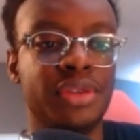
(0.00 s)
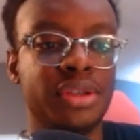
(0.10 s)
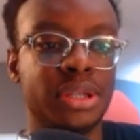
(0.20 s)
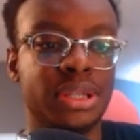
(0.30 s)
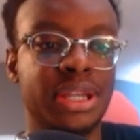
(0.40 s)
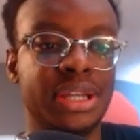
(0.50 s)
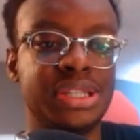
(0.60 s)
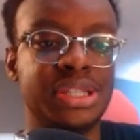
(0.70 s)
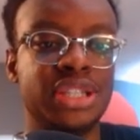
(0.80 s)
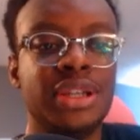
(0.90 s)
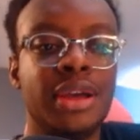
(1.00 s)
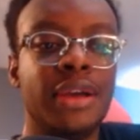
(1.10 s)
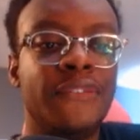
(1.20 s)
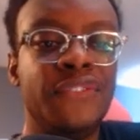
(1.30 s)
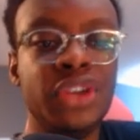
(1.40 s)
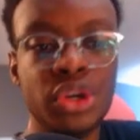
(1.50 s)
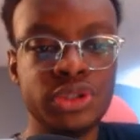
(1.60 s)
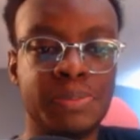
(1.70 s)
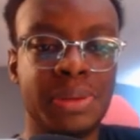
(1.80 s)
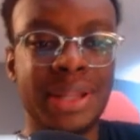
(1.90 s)
the thing says Fu's
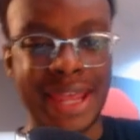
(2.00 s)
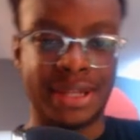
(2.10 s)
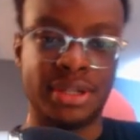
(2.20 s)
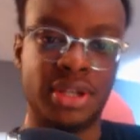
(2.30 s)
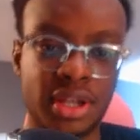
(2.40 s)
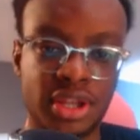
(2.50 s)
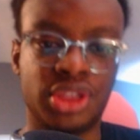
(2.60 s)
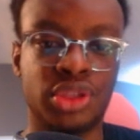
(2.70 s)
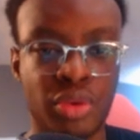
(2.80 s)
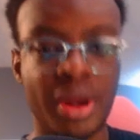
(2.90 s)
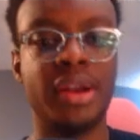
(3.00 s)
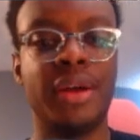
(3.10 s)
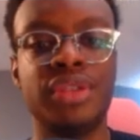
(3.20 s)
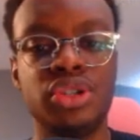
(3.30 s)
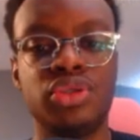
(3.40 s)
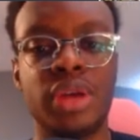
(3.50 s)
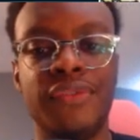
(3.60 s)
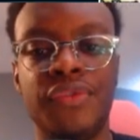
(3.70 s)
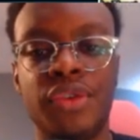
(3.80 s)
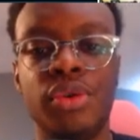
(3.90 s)
plan the threat of the
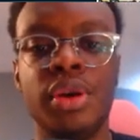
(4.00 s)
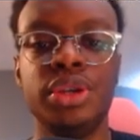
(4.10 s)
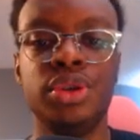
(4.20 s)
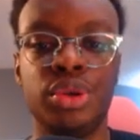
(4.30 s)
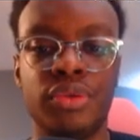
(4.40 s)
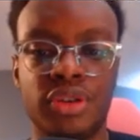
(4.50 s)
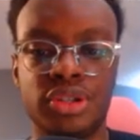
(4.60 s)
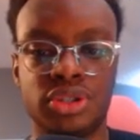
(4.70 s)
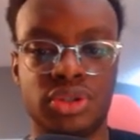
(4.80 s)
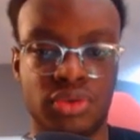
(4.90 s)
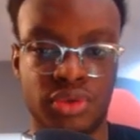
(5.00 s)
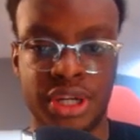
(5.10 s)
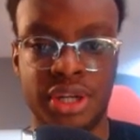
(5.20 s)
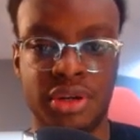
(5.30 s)
dreadful universe tree.